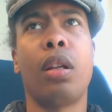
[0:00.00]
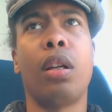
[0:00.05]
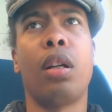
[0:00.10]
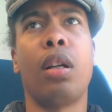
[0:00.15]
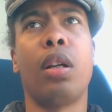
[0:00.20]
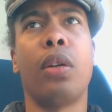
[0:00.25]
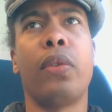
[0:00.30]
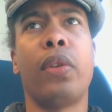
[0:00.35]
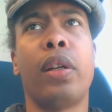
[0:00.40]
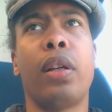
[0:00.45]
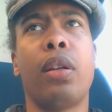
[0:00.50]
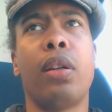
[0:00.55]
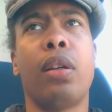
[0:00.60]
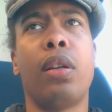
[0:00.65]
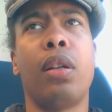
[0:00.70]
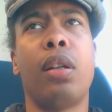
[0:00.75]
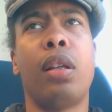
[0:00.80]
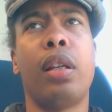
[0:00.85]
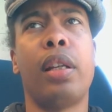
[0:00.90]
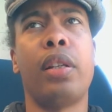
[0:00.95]
Okay,
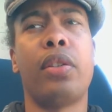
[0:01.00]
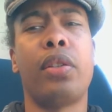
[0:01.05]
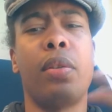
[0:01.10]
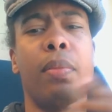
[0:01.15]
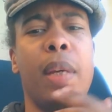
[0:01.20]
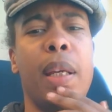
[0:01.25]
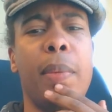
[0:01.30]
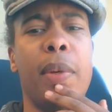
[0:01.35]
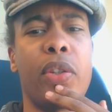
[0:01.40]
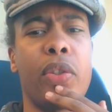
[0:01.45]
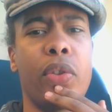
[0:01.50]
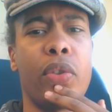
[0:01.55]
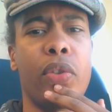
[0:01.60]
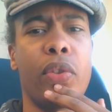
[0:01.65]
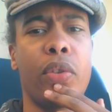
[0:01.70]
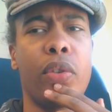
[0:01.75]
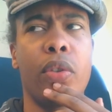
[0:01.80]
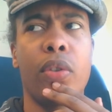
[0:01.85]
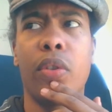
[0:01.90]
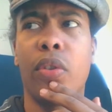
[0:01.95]
uh, let's maybe I should
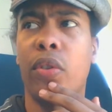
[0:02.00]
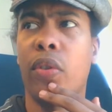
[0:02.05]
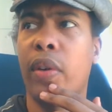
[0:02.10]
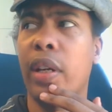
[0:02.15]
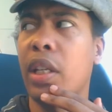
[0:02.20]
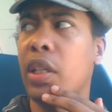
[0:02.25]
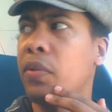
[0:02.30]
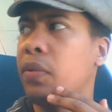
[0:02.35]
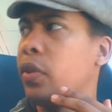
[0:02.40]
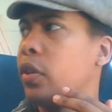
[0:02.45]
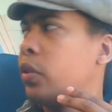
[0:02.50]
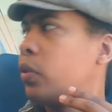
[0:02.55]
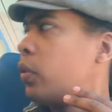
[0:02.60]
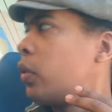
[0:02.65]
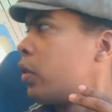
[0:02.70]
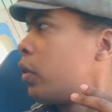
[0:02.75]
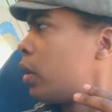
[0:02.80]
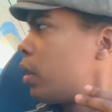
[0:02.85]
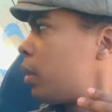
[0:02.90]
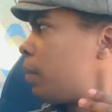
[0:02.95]
transfer to
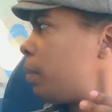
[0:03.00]
another